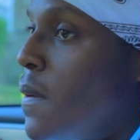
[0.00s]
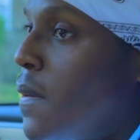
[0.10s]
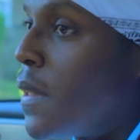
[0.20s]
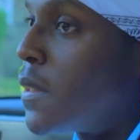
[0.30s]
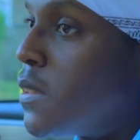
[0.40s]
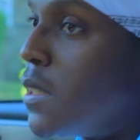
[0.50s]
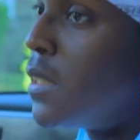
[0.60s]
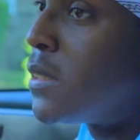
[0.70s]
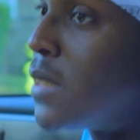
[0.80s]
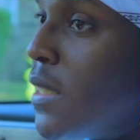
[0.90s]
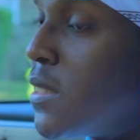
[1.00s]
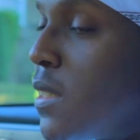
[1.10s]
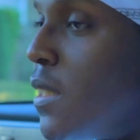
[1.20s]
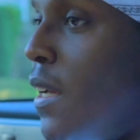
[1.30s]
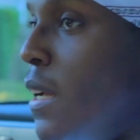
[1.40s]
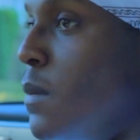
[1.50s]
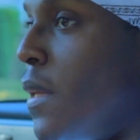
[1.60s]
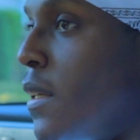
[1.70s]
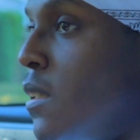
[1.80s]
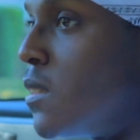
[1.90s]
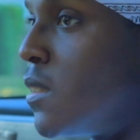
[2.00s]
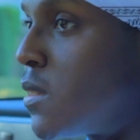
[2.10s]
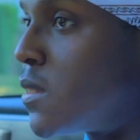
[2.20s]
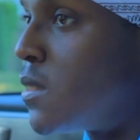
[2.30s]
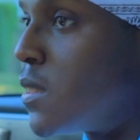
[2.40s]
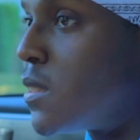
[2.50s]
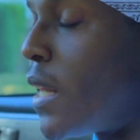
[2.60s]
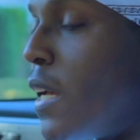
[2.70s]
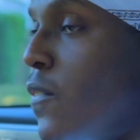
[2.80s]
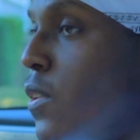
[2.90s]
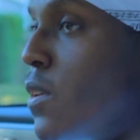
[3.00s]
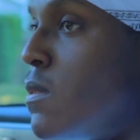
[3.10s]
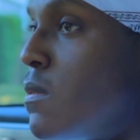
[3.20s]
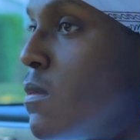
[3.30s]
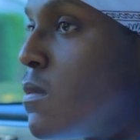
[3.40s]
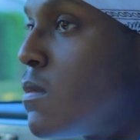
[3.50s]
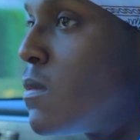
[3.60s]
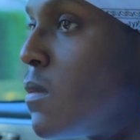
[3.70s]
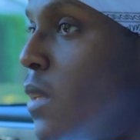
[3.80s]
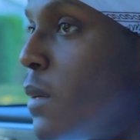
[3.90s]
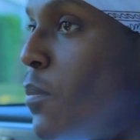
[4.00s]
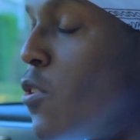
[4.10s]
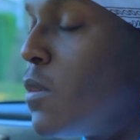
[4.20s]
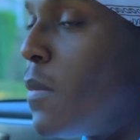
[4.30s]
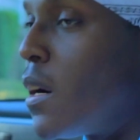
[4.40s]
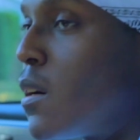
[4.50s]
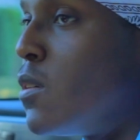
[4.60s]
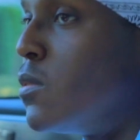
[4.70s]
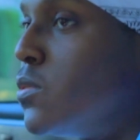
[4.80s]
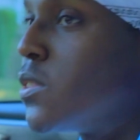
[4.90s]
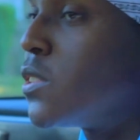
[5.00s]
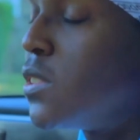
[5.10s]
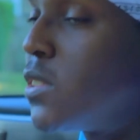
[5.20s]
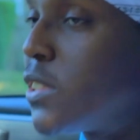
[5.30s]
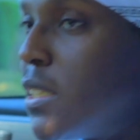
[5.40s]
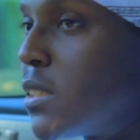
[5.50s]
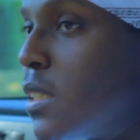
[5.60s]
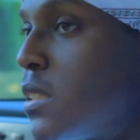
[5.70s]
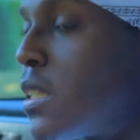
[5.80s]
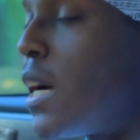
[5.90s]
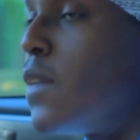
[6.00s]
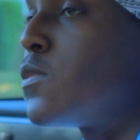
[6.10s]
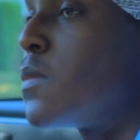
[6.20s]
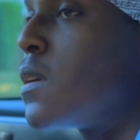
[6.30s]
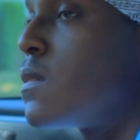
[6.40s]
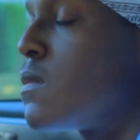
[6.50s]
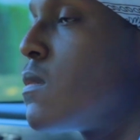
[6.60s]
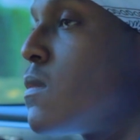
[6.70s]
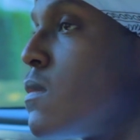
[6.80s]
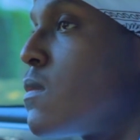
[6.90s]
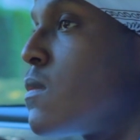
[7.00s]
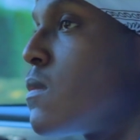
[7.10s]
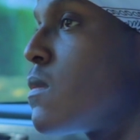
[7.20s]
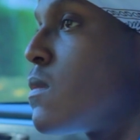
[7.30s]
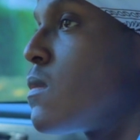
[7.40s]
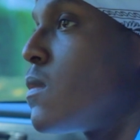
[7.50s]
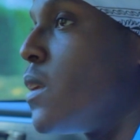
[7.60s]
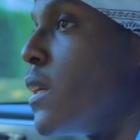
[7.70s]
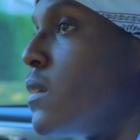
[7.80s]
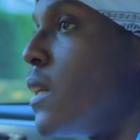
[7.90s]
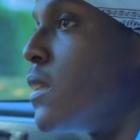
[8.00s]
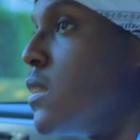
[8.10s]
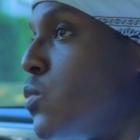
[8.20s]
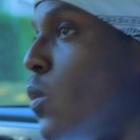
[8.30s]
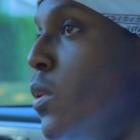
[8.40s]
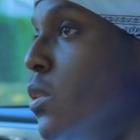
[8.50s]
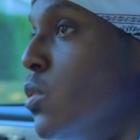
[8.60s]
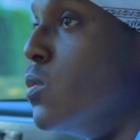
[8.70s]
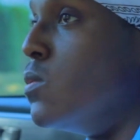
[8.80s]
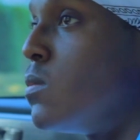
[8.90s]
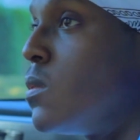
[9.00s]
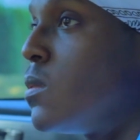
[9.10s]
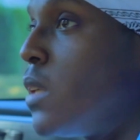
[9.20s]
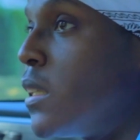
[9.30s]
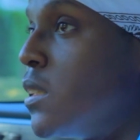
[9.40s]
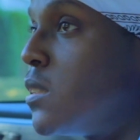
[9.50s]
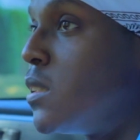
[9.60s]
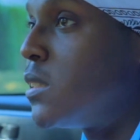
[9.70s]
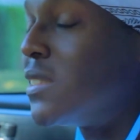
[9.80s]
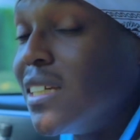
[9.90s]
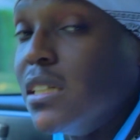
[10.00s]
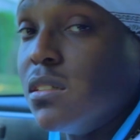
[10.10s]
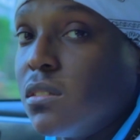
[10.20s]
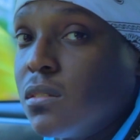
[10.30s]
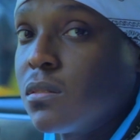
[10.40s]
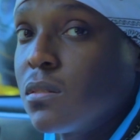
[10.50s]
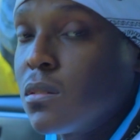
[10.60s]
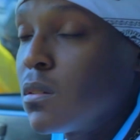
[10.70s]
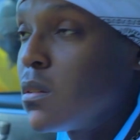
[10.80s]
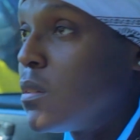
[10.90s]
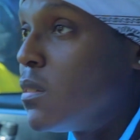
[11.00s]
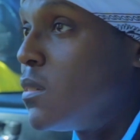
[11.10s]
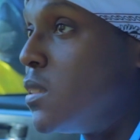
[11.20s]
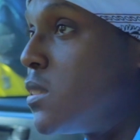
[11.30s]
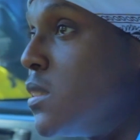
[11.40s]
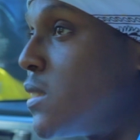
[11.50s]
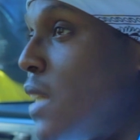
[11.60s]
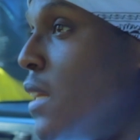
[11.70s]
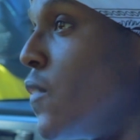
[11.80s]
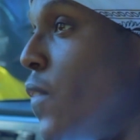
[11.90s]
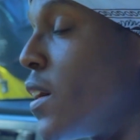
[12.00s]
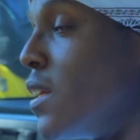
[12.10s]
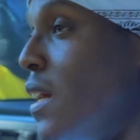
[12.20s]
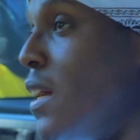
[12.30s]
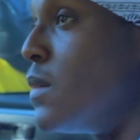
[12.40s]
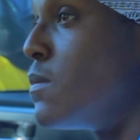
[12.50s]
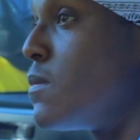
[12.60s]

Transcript: like, this shit, it's not just a game. Like, this, this is this is life, yo. Like, Pokemon Go changed niggas' lives, man. Like, like this is what we do. Like, this this is it. This this ain't a fucking game.